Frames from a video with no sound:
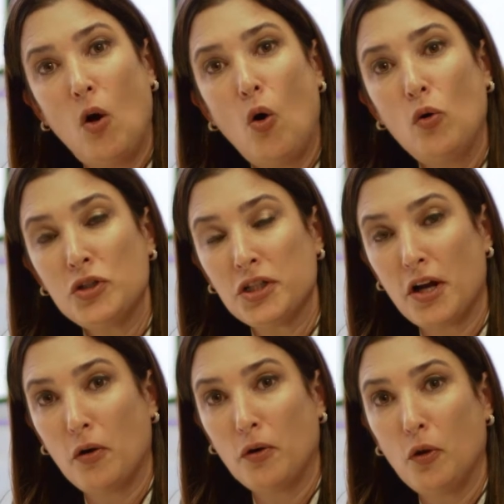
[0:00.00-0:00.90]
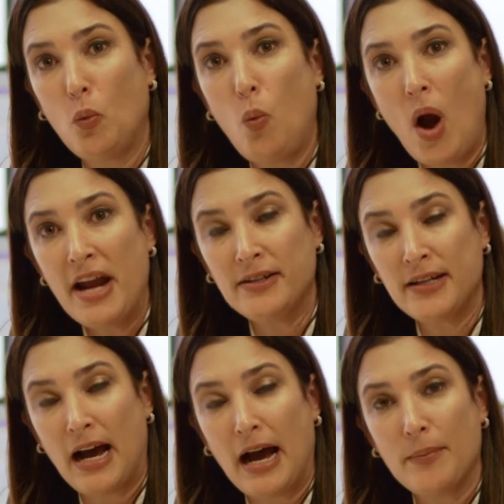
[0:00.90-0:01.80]
Also, the wait
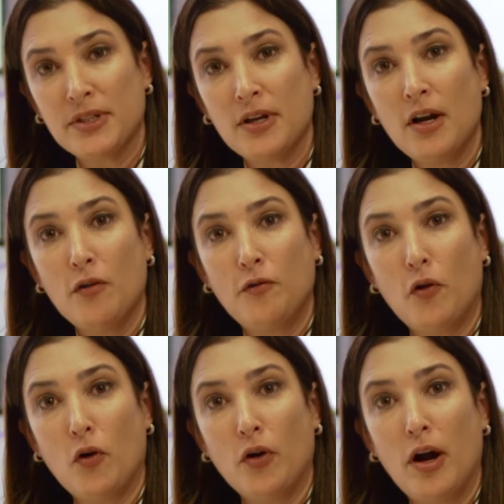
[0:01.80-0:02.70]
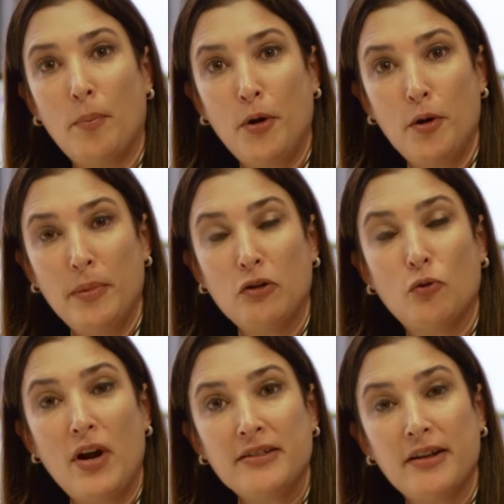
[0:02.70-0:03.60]
times for a permanent
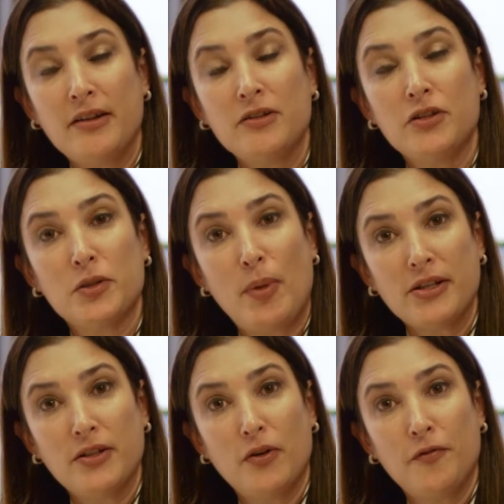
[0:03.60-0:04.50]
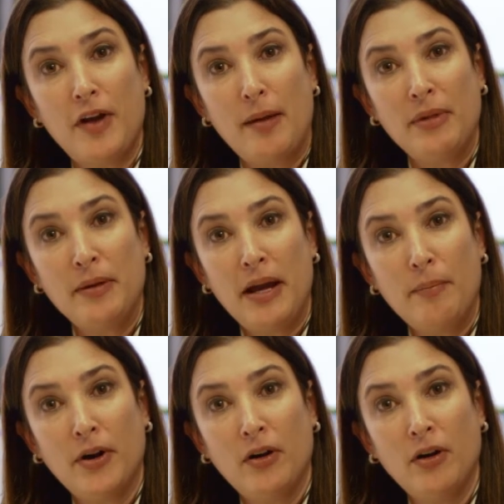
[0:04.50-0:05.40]
resident to sponsor a family
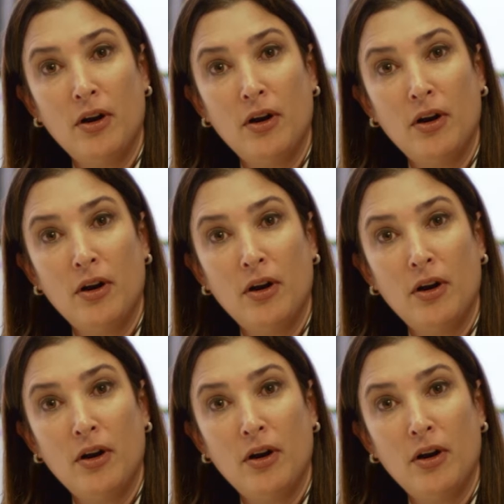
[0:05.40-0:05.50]
member